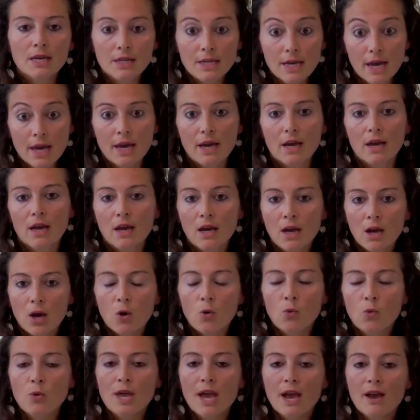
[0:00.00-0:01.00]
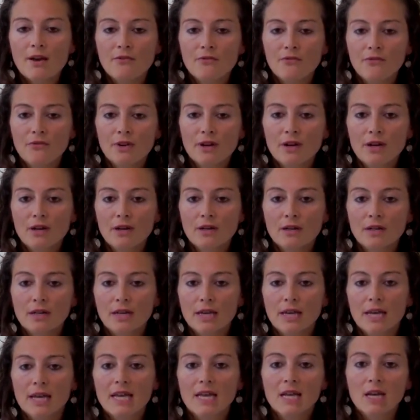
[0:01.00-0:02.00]
Yeah, we have
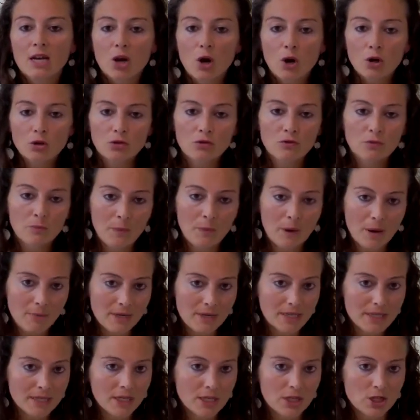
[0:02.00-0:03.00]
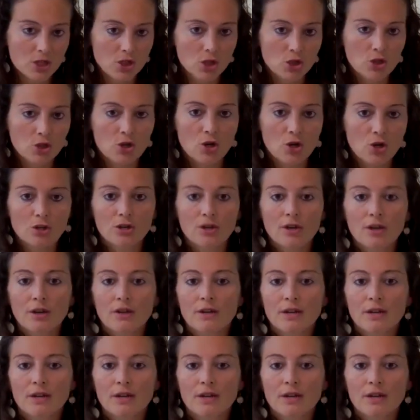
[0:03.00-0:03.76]
a lot of publication